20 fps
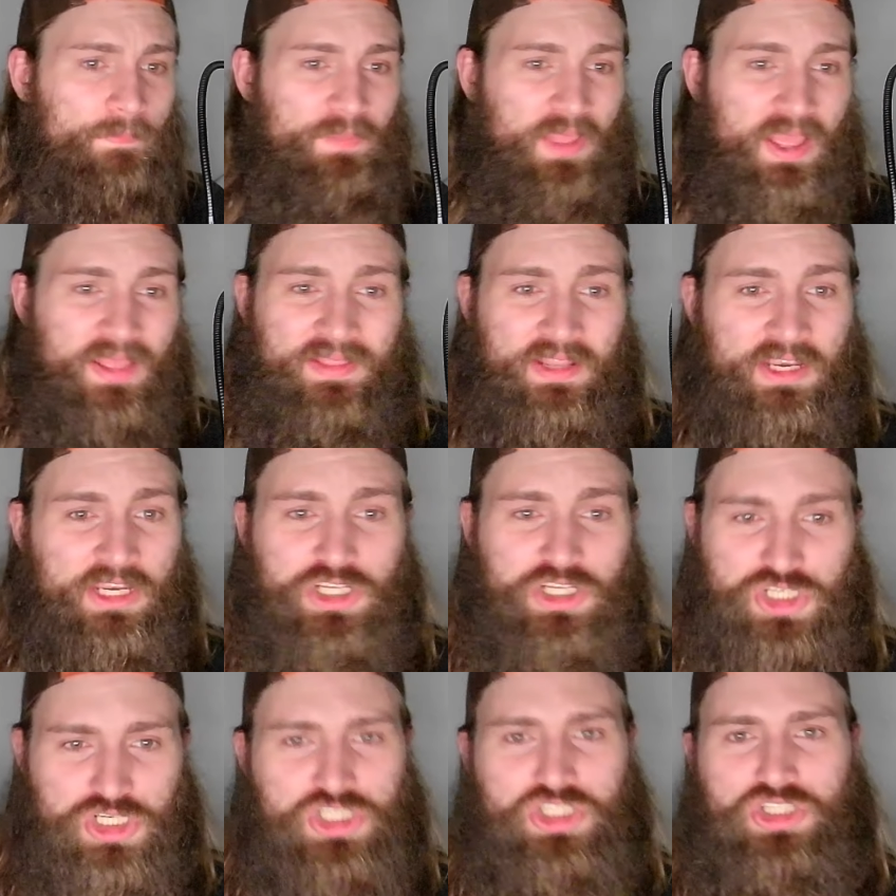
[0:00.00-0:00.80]
And then he
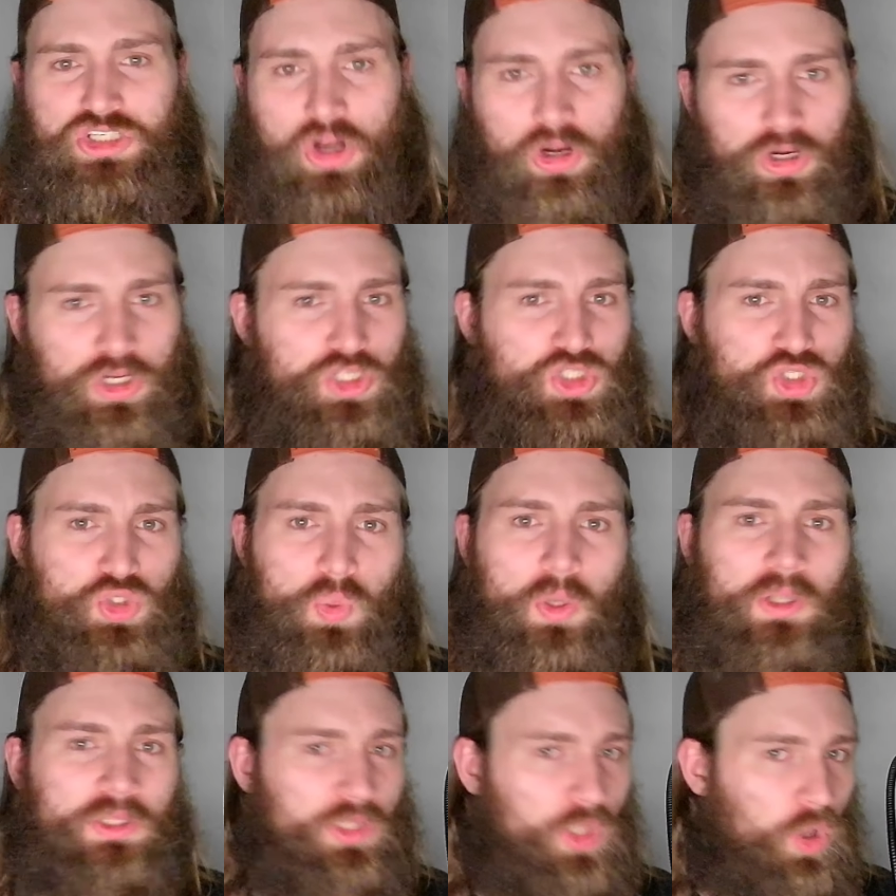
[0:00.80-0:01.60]
just started
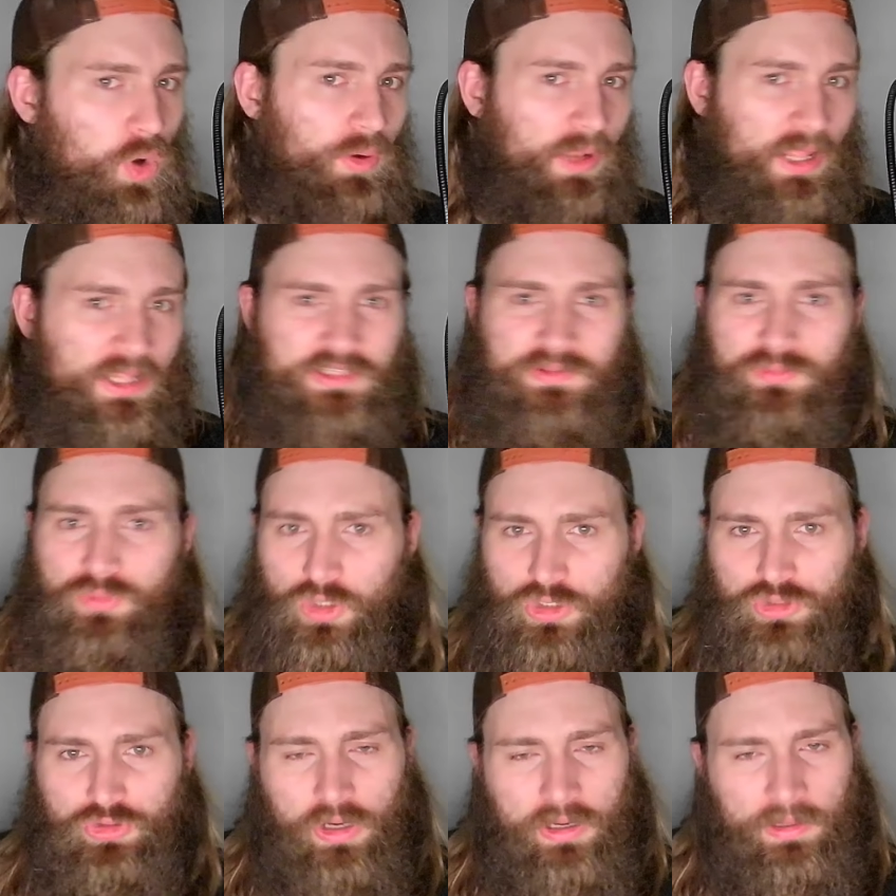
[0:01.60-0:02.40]
to unload. Had some
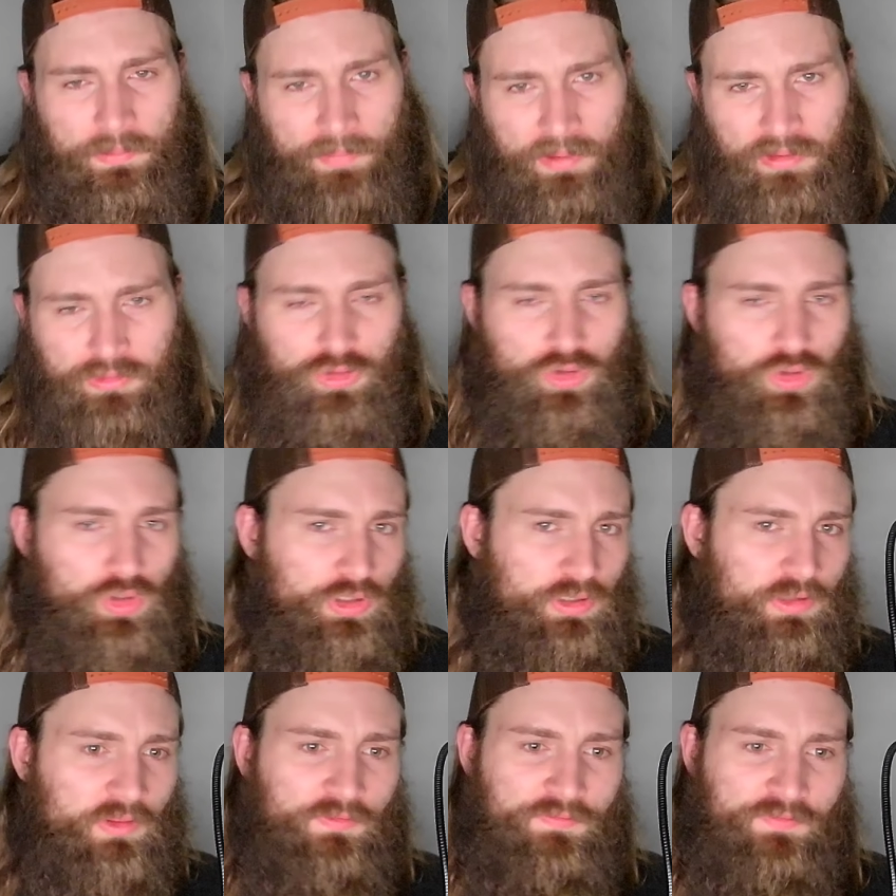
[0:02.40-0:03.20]
good ground and pound
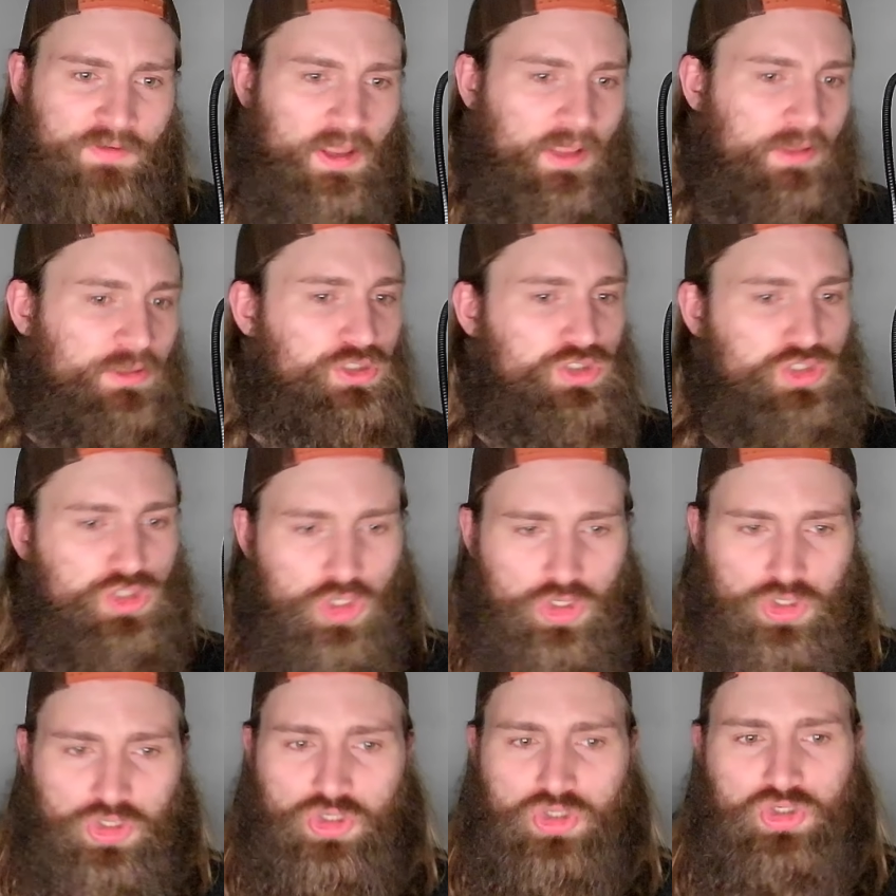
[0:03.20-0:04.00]
early in the fight.
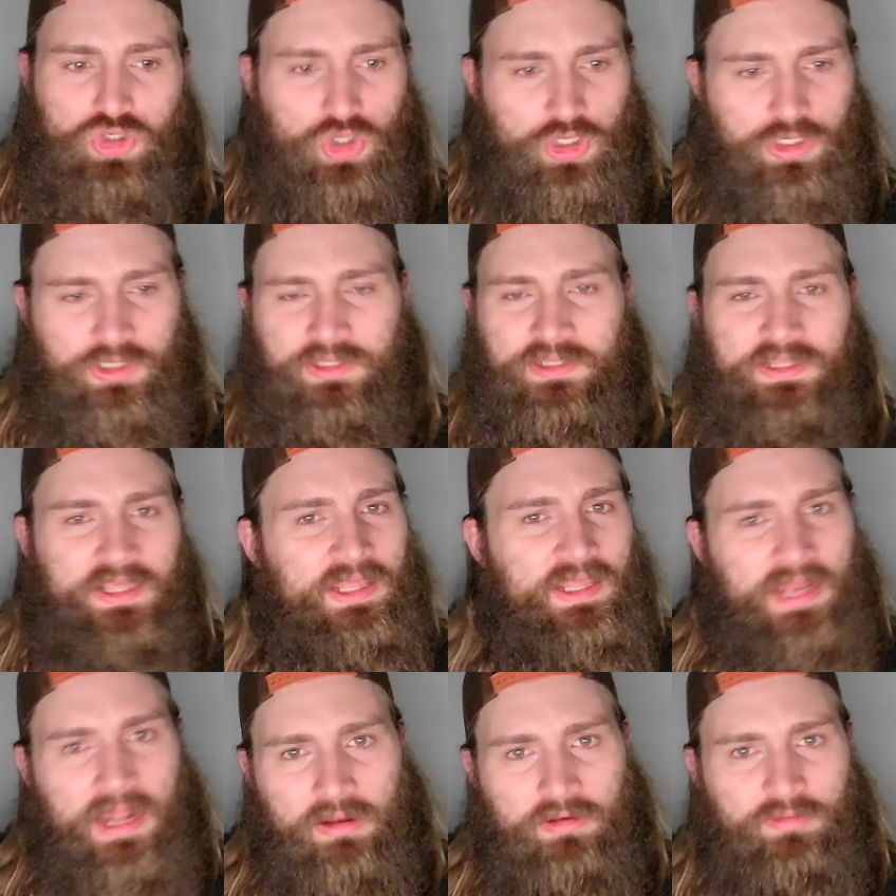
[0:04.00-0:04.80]
Turner couldn't
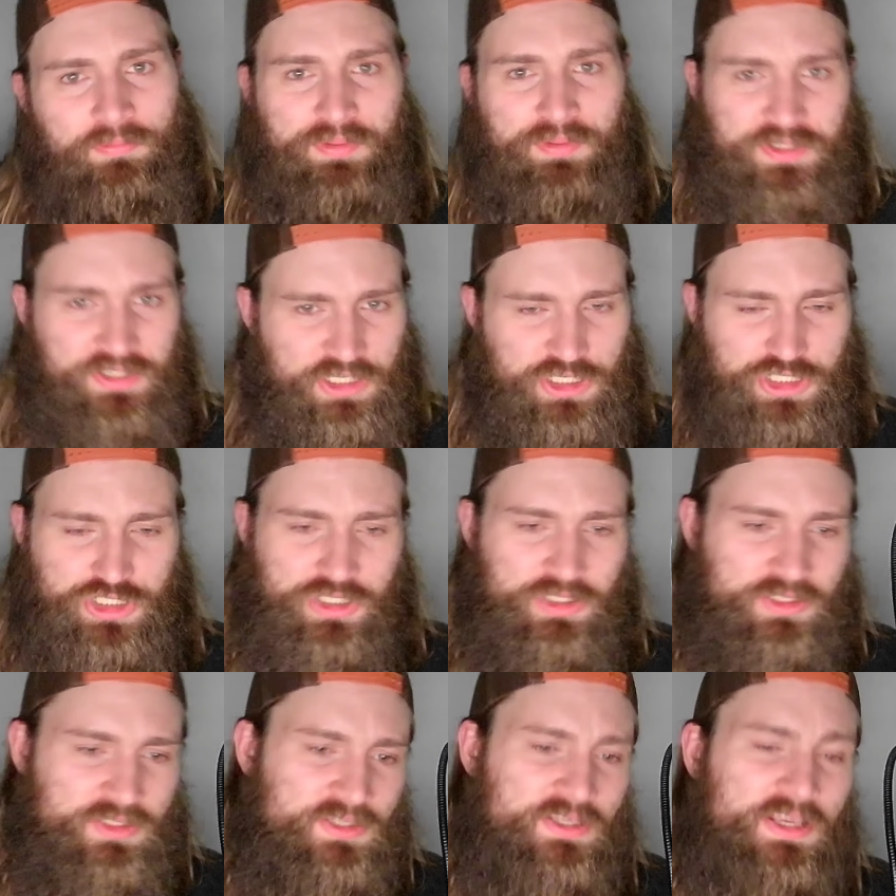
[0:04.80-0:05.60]
get out of
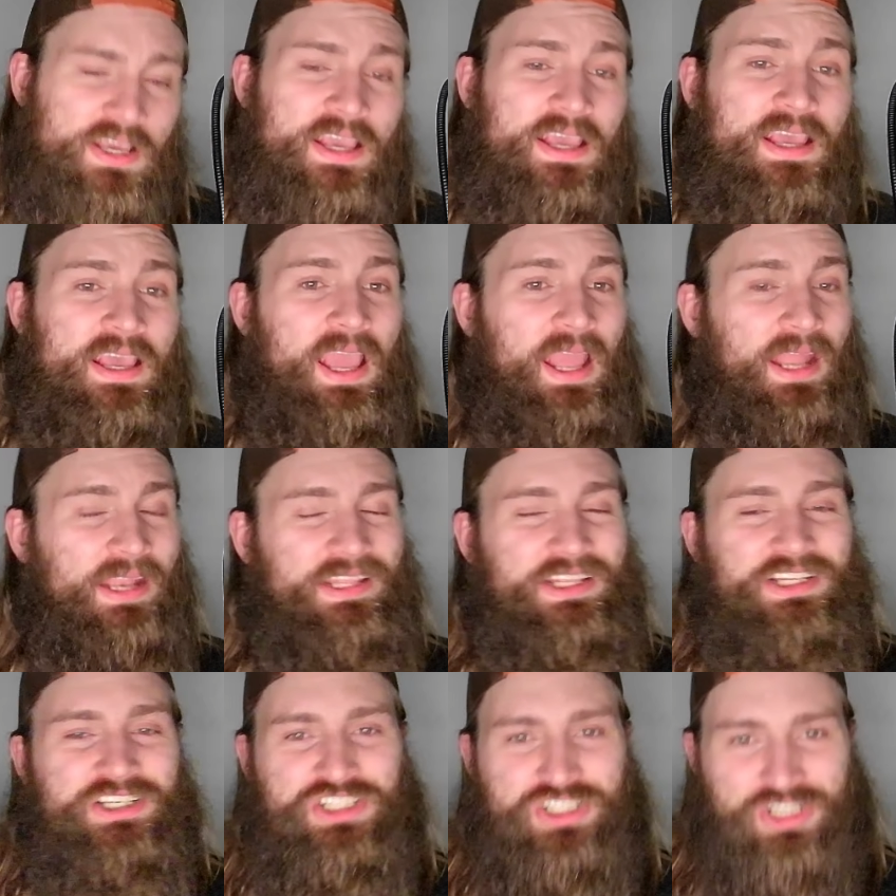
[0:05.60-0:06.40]
positions. And
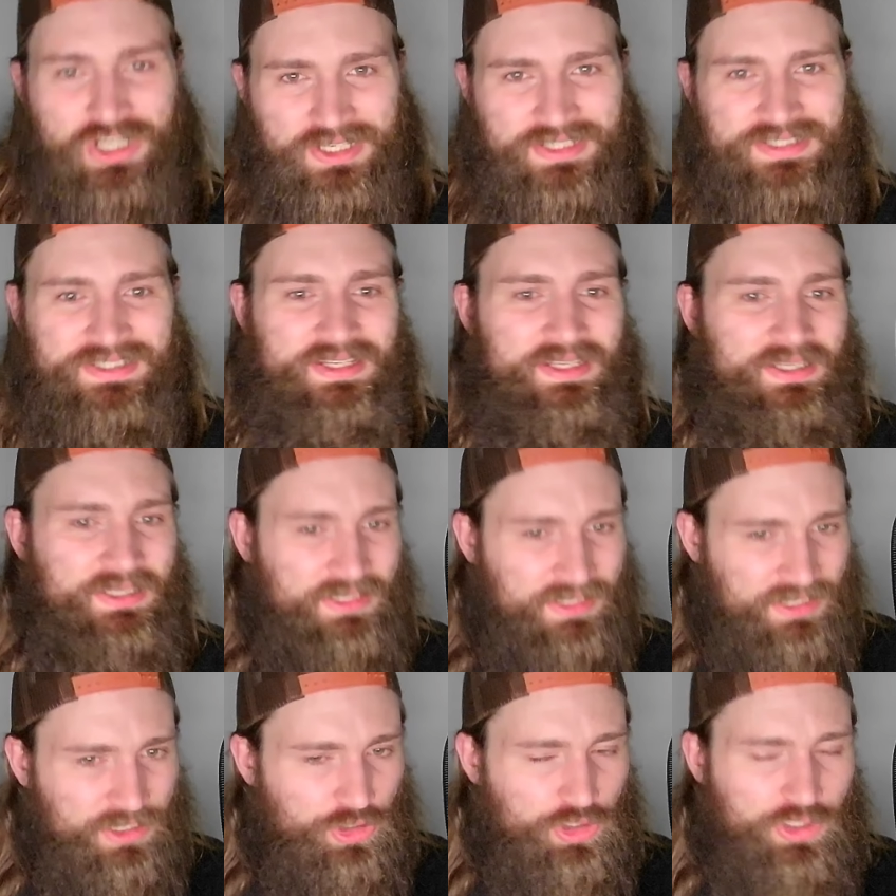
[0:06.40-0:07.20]
he just
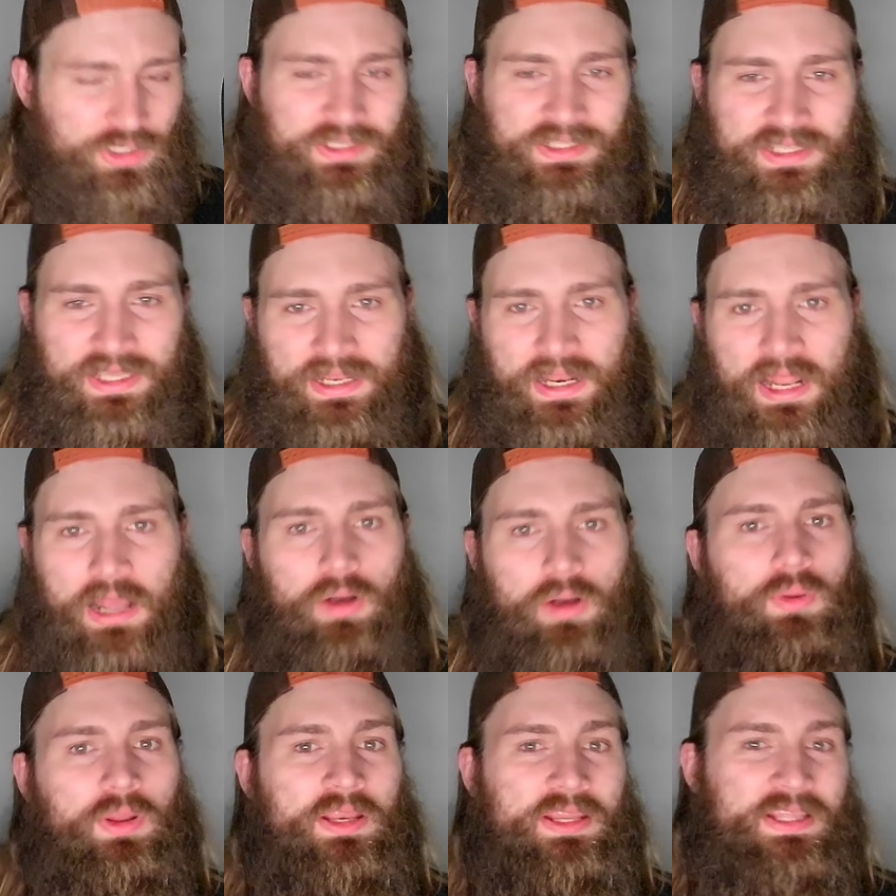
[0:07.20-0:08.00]
couldn't get
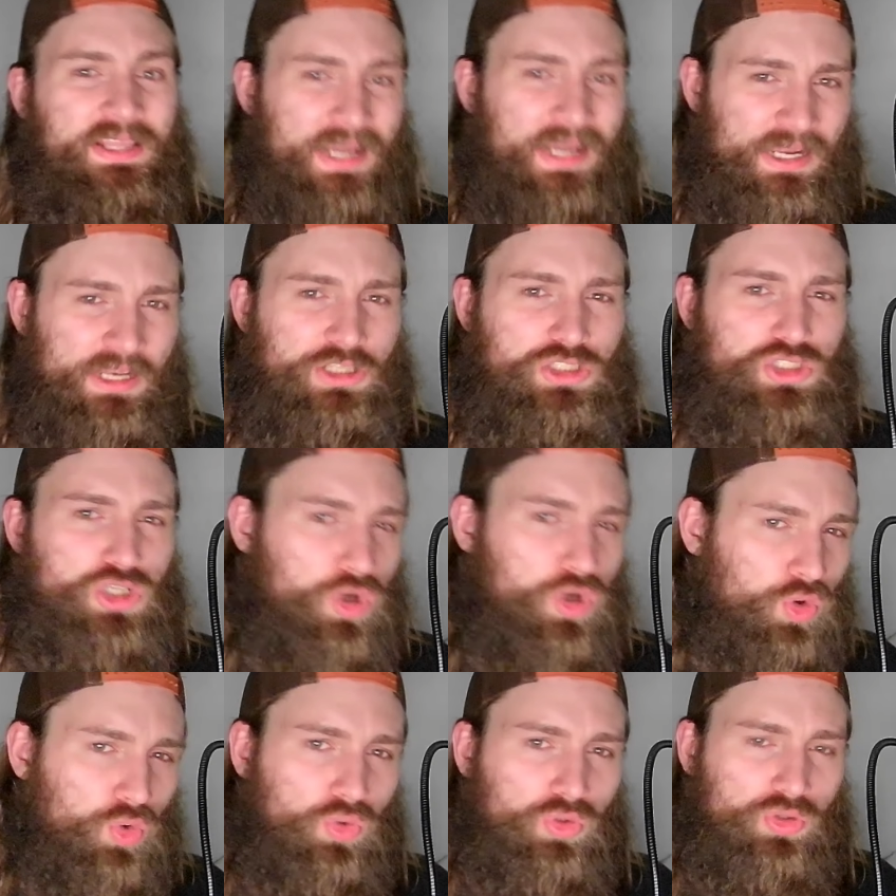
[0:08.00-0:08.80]
out. And he kind of
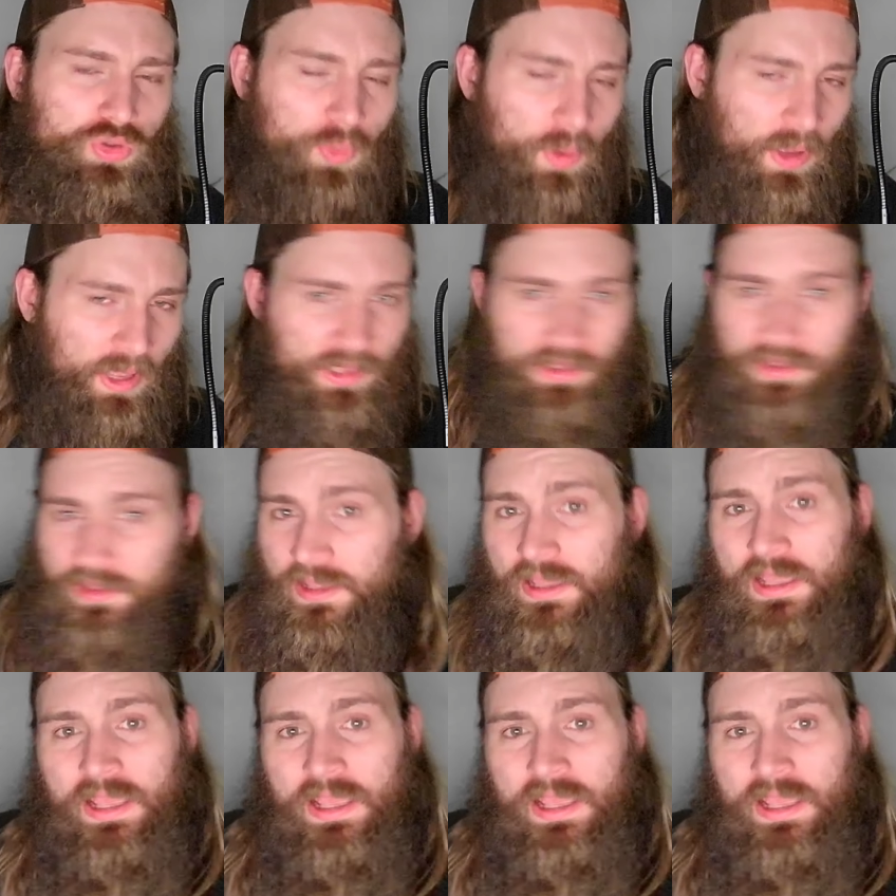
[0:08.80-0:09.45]
turtled away.